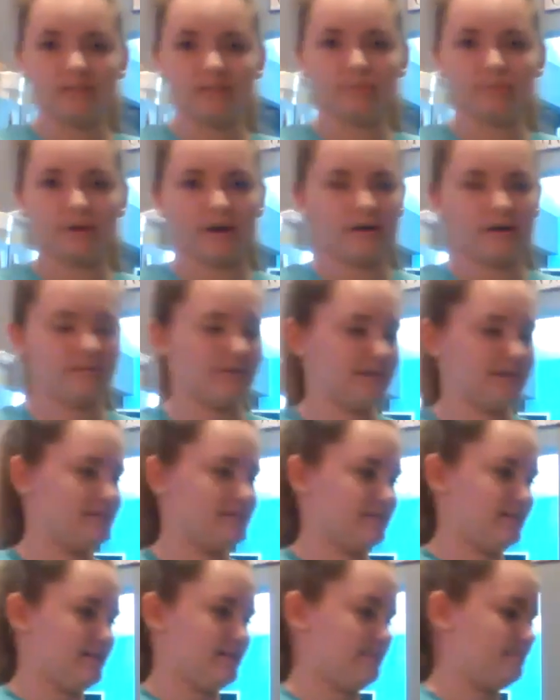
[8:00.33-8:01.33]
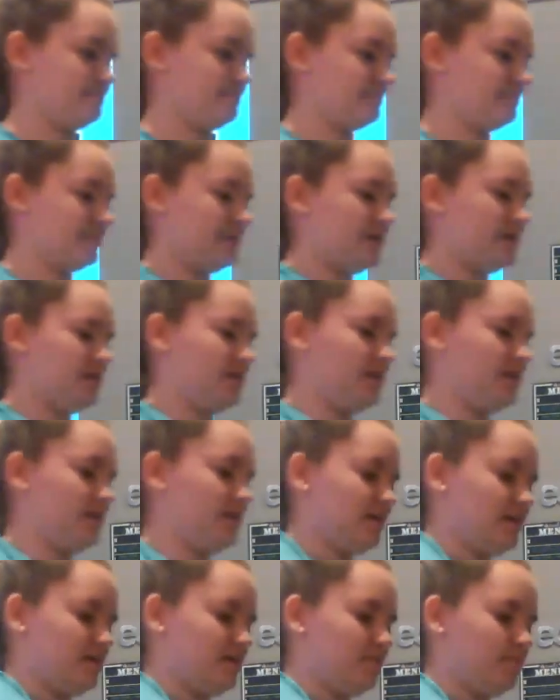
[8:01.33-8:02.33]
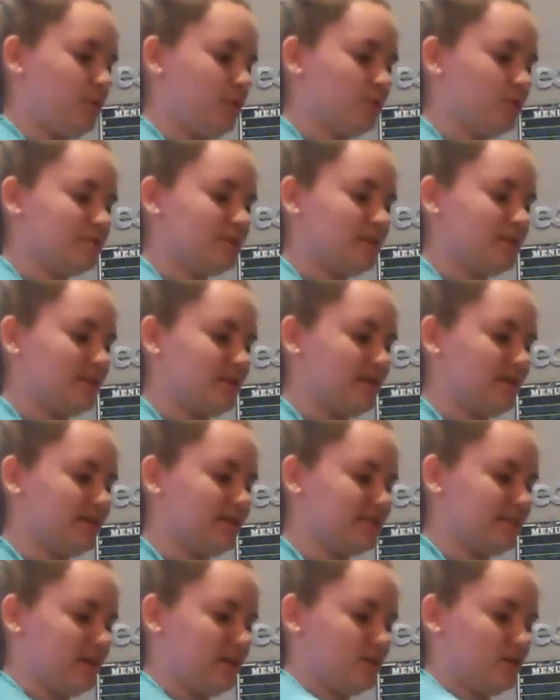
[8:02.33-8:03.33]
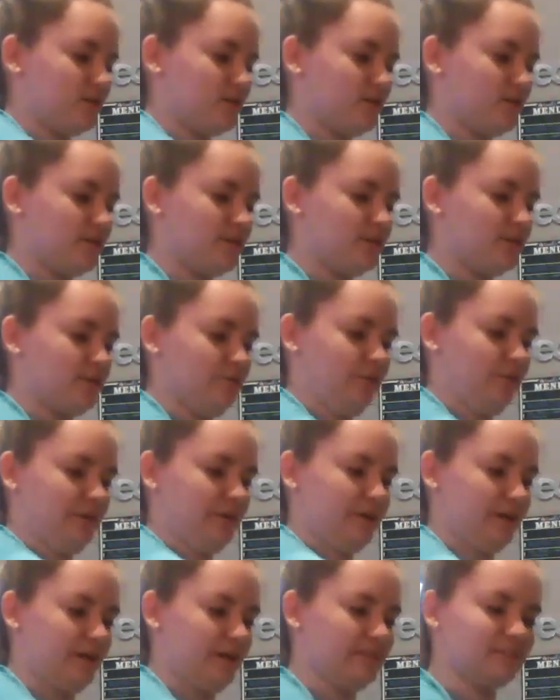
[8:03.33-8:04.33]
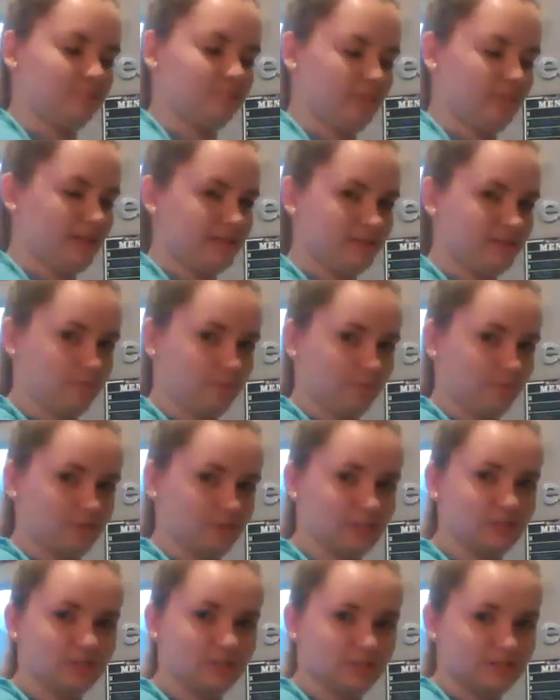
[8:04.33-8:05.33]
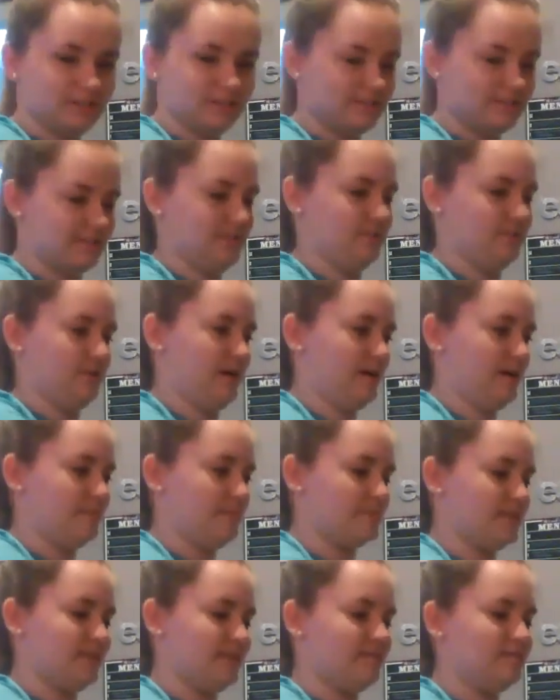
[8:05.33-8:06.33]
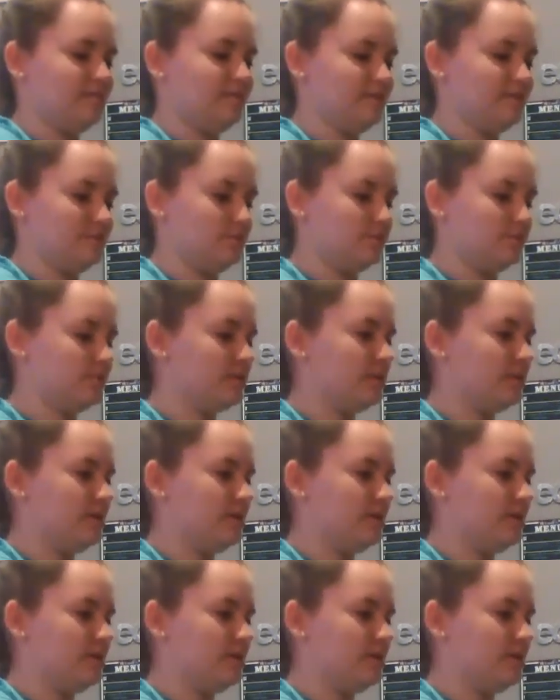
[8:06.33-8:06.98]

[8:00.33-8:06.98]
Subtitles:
But obviously most of the things that I cook on here are very customizable dishes, so I'm telling you